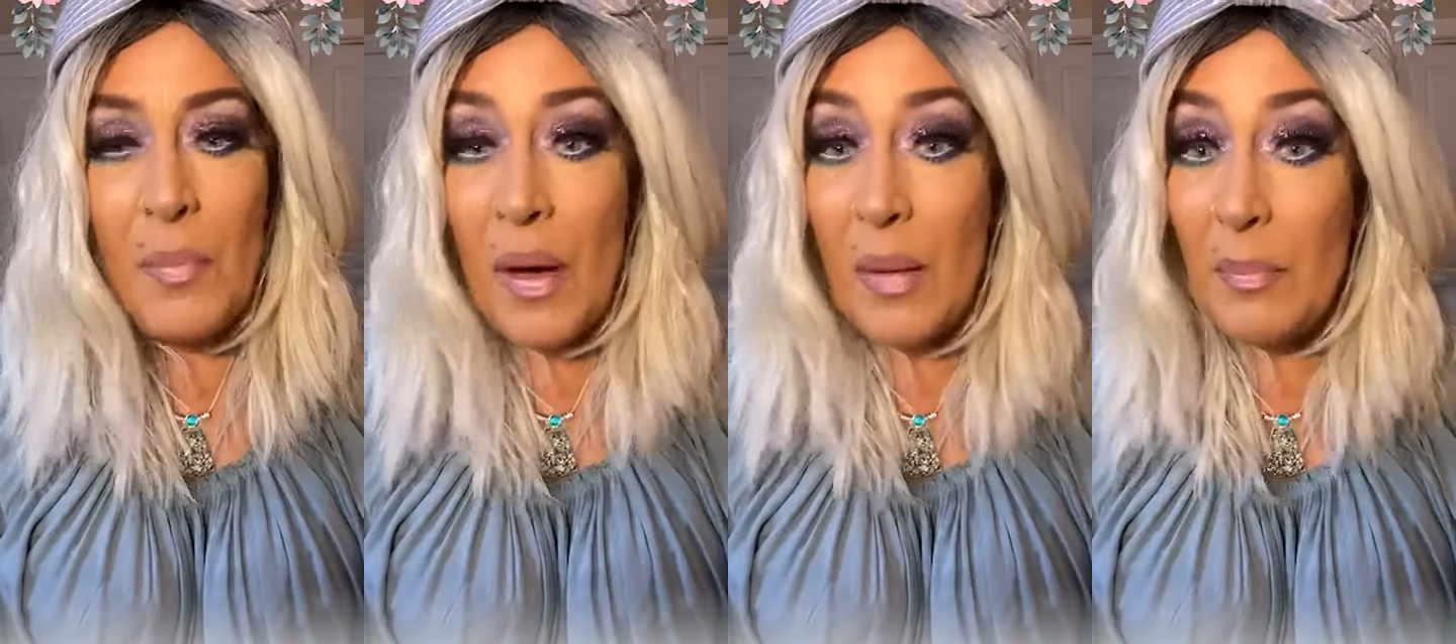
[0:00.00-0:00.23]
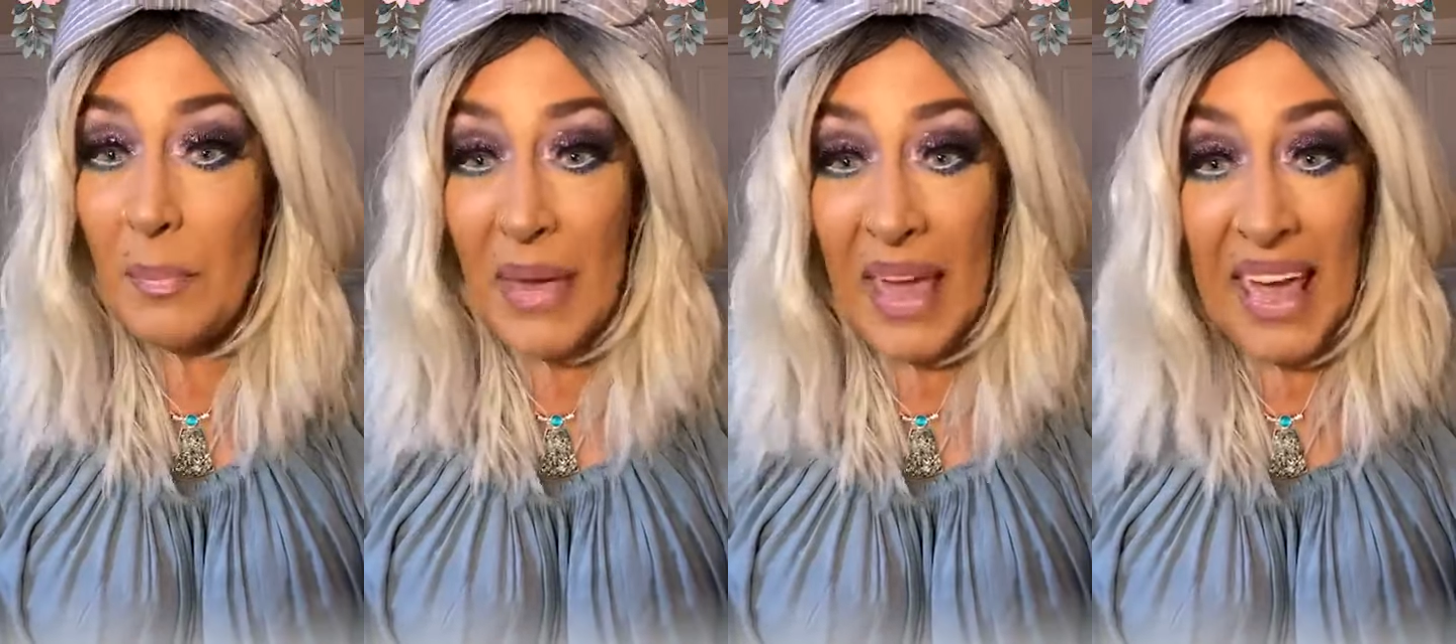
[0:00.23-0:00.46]

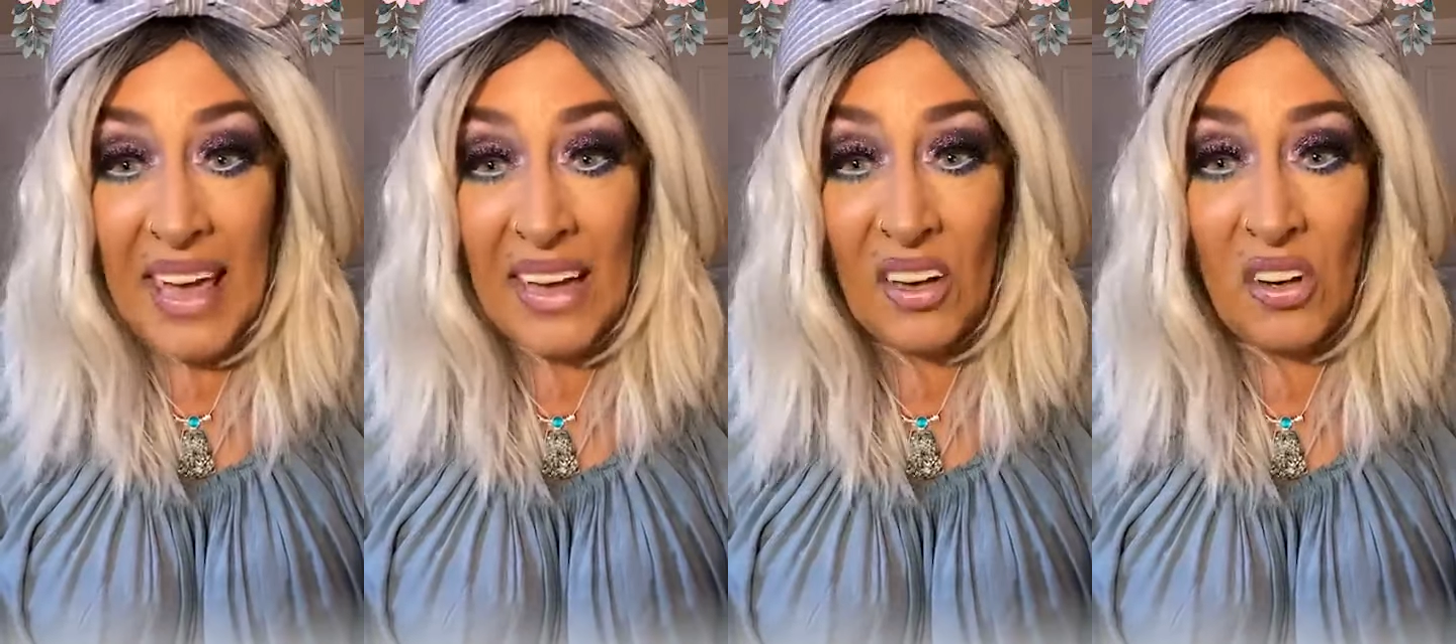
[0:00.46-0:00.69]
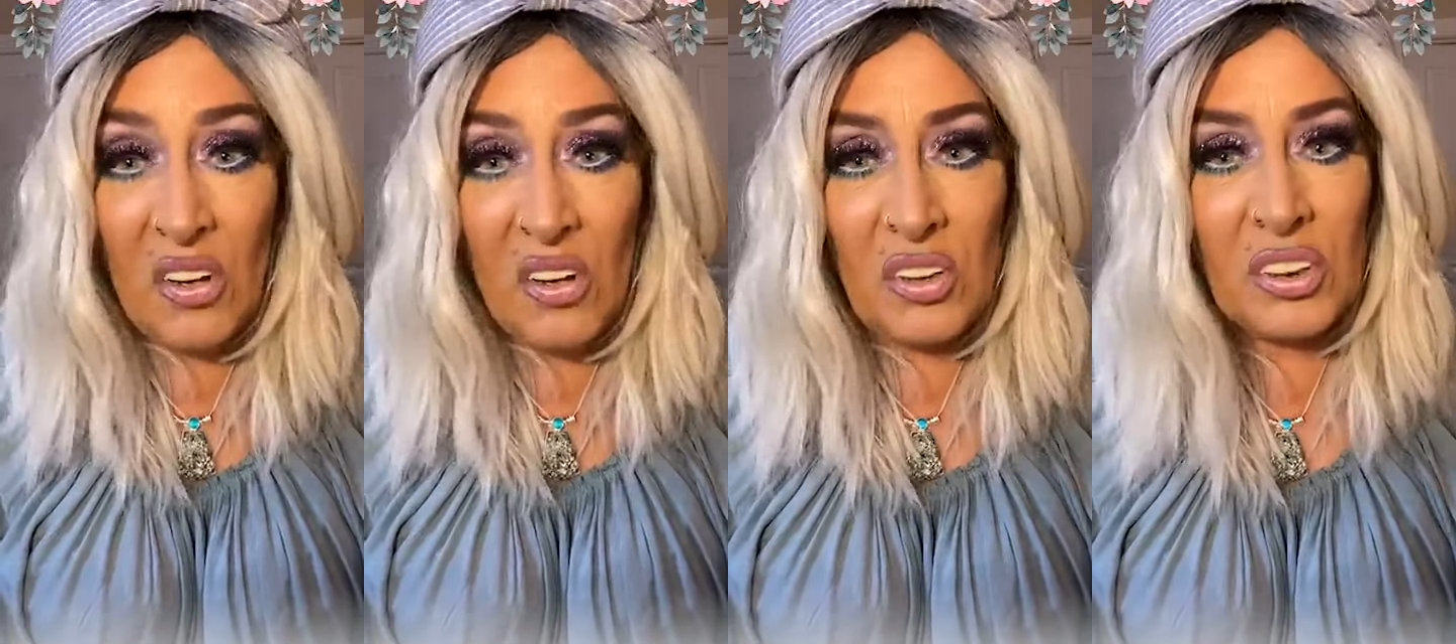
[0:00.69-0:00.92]
but
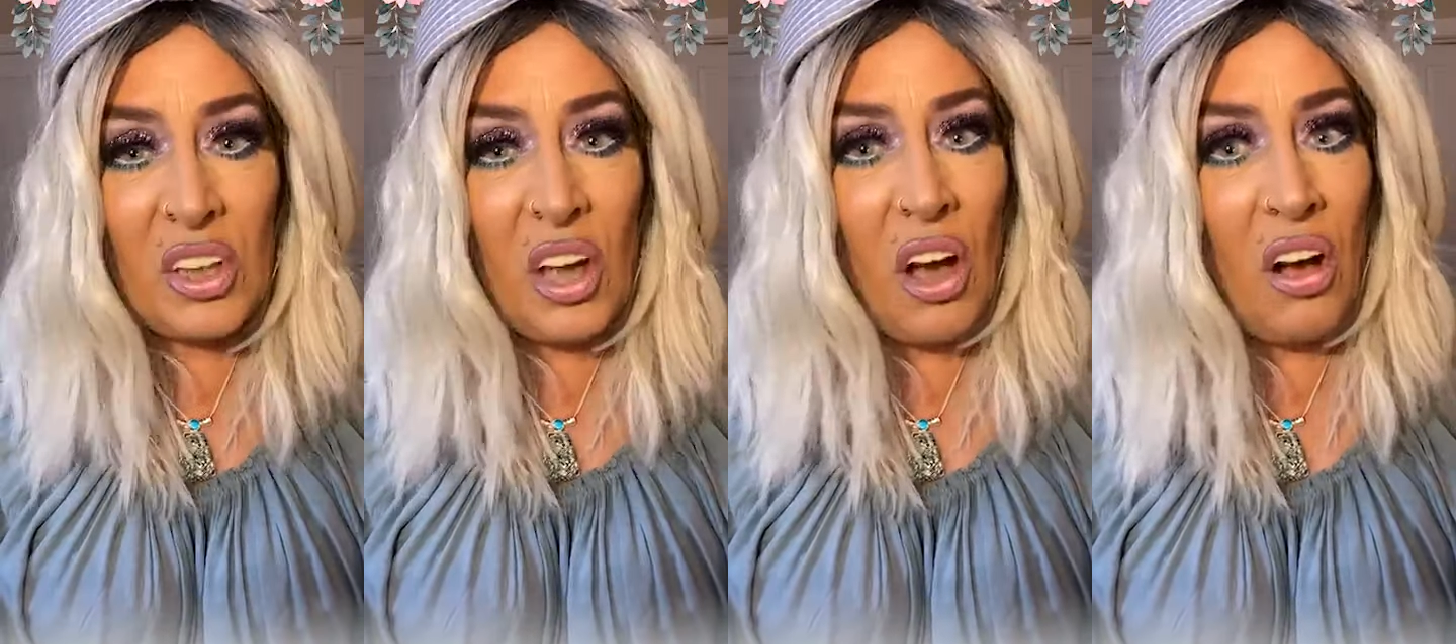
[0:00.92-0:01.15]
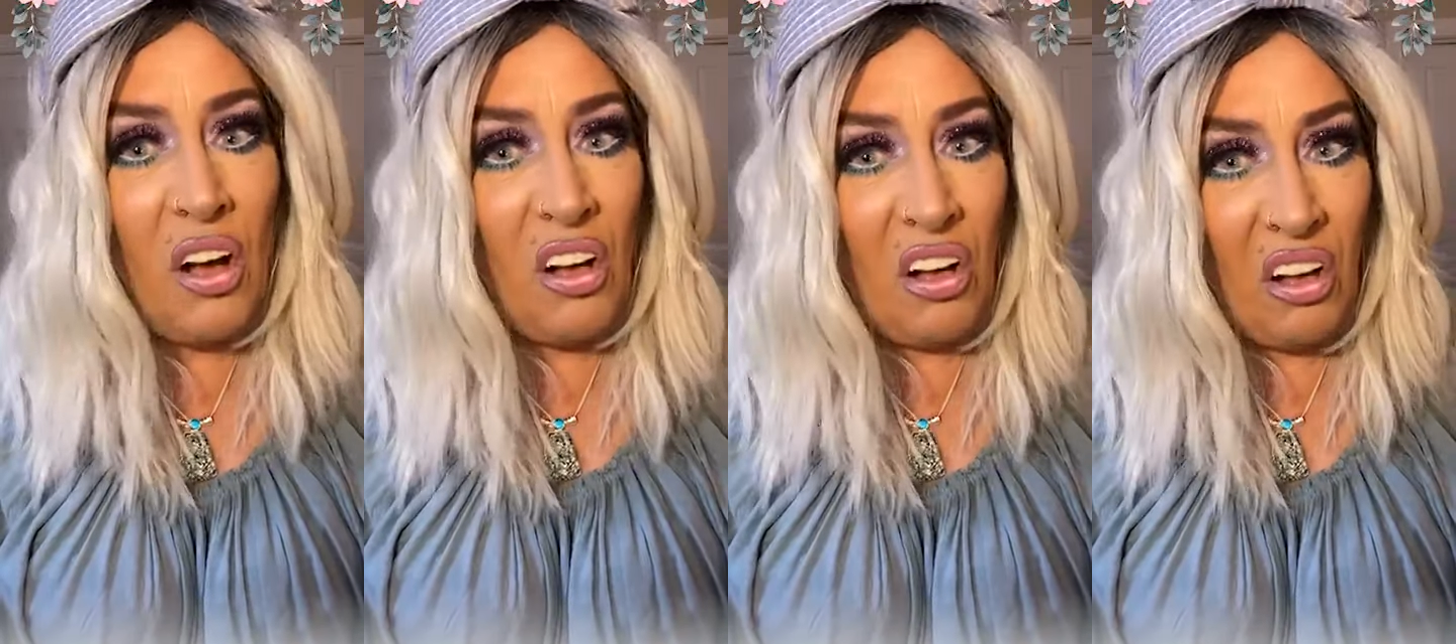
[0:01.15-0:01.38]

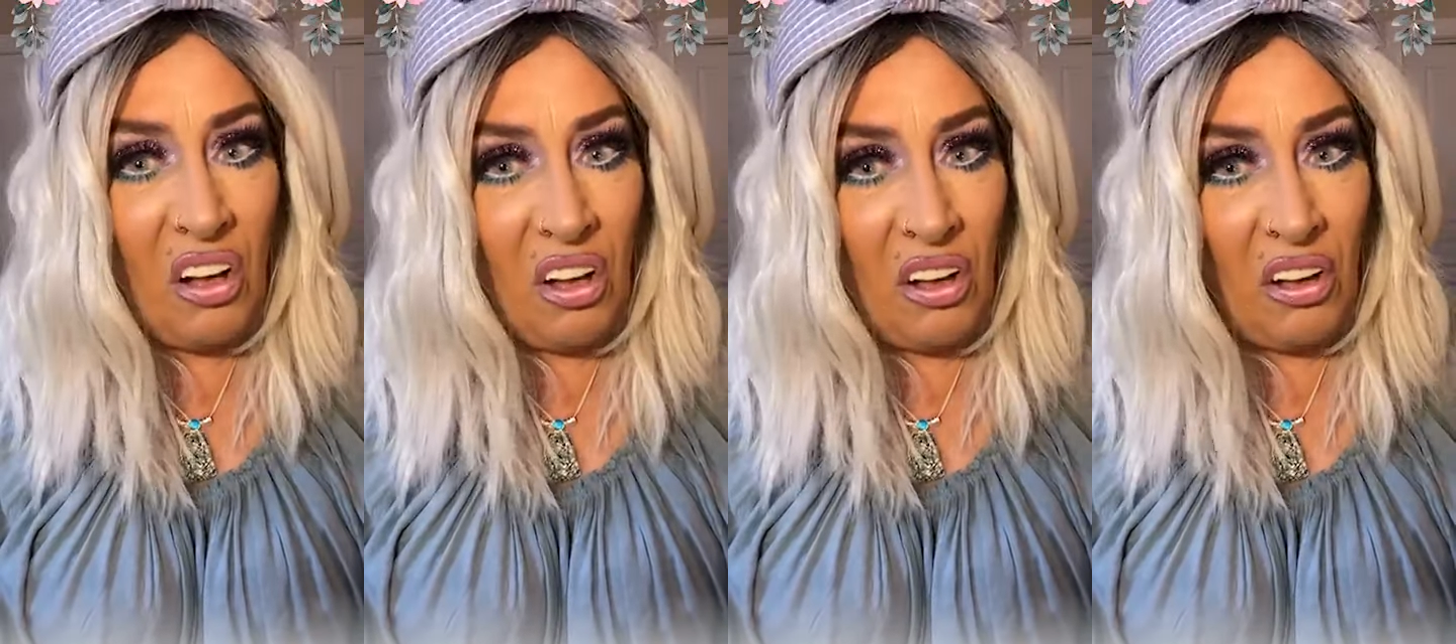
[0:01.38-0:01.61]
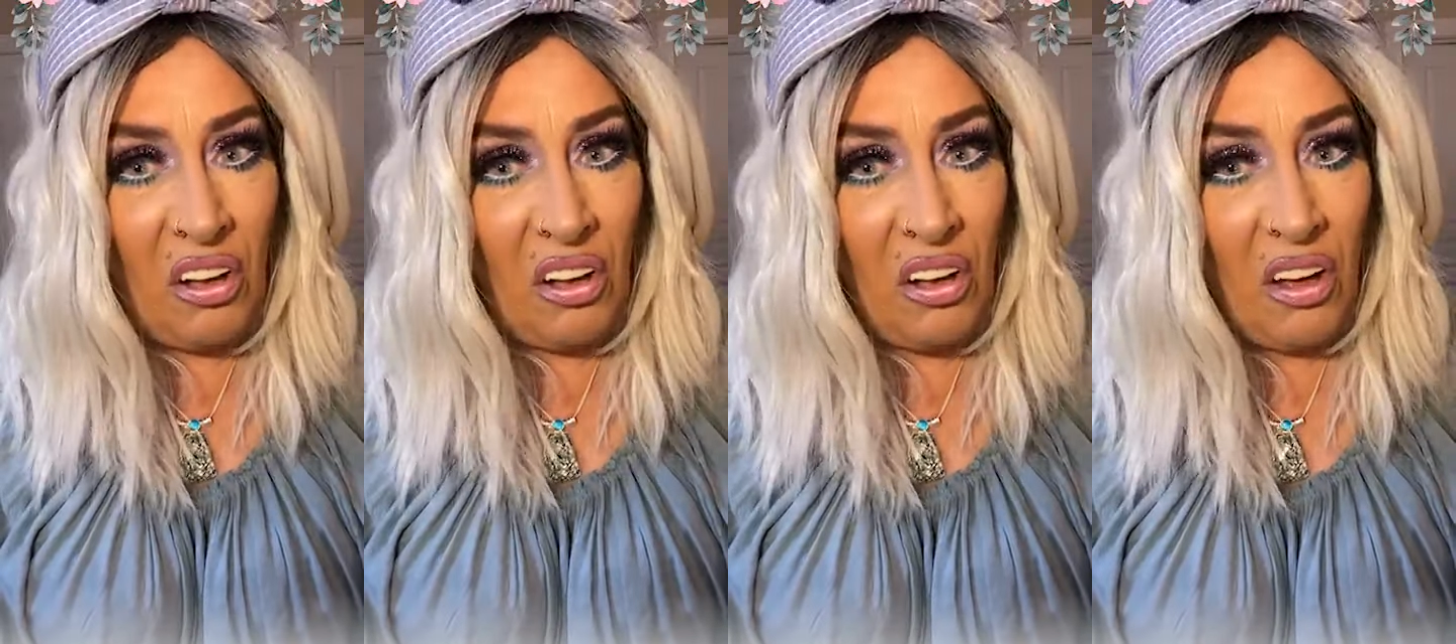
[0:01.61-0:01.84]
bagels,
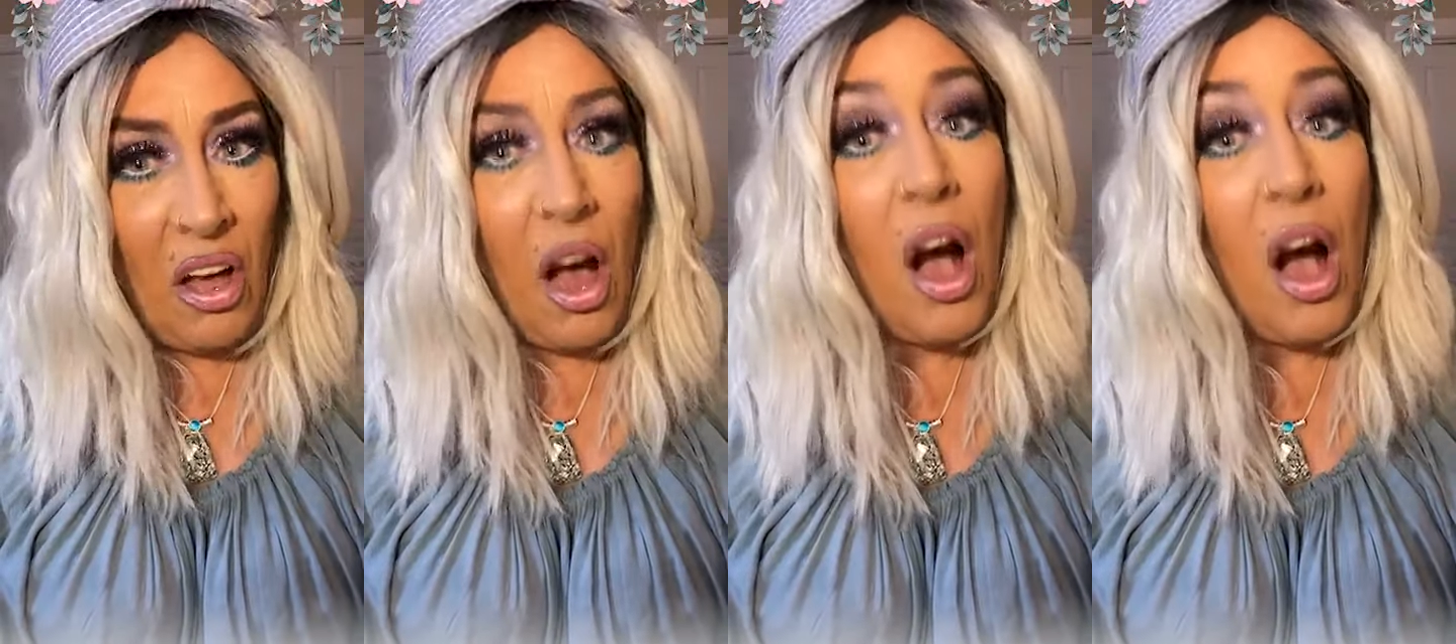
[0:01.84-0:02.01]
ugh,